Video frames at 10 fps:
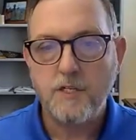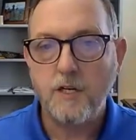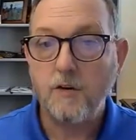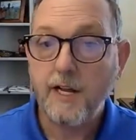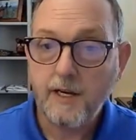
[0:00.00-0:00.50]

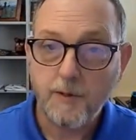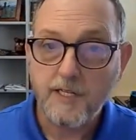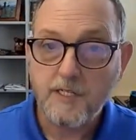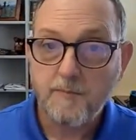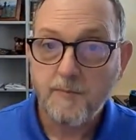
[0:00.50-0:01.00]
So
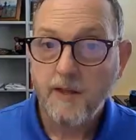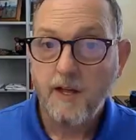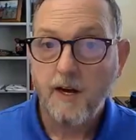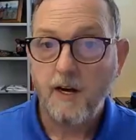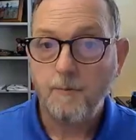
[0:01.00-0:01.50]
anyways,
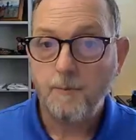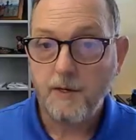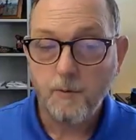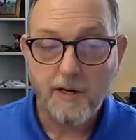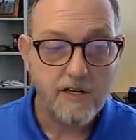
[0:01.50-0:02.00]

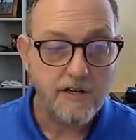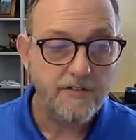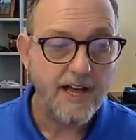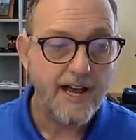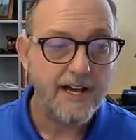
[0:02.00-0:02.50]
be aware
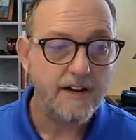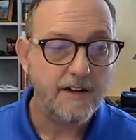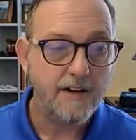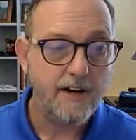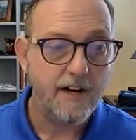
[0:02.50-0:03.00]
of that.
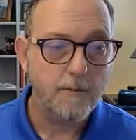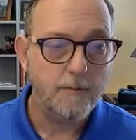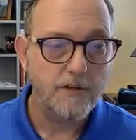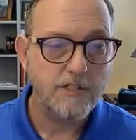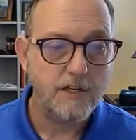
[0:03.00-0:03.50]

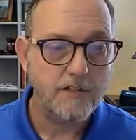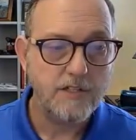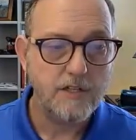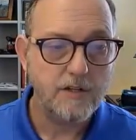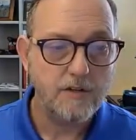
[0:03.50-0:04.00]
There's
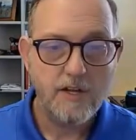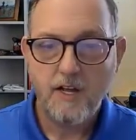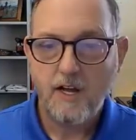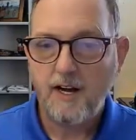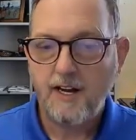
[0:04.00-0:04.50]
also
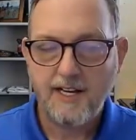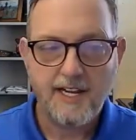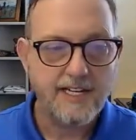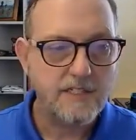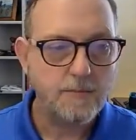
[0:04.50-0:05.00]

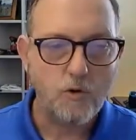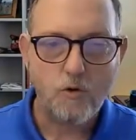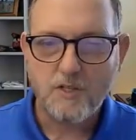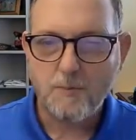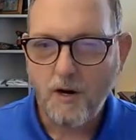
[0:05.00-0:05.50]
again some
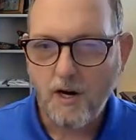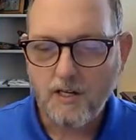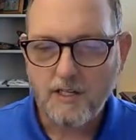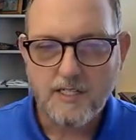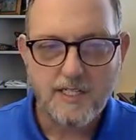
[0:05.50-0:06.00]
course
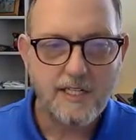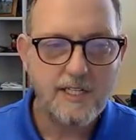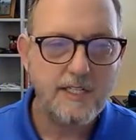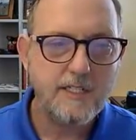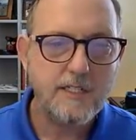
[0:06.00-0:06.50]

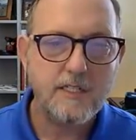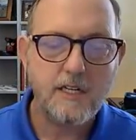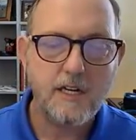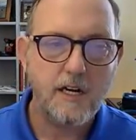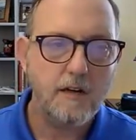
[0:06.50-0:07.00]
policies,
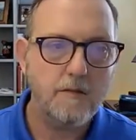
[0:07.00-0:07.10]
